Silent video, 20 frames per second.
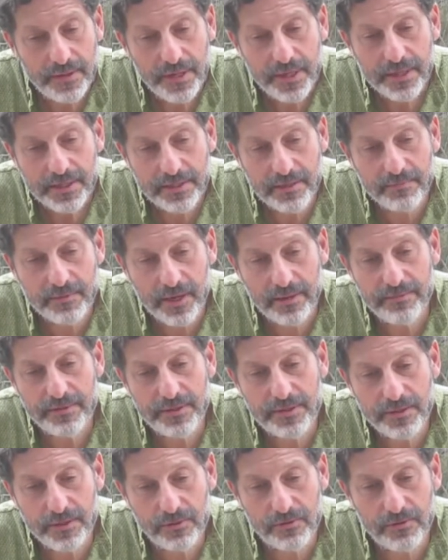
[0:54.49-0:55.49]
Sometimes
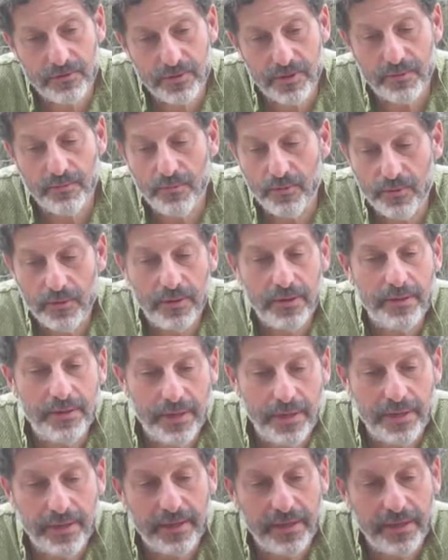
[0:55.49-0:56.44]
children are born and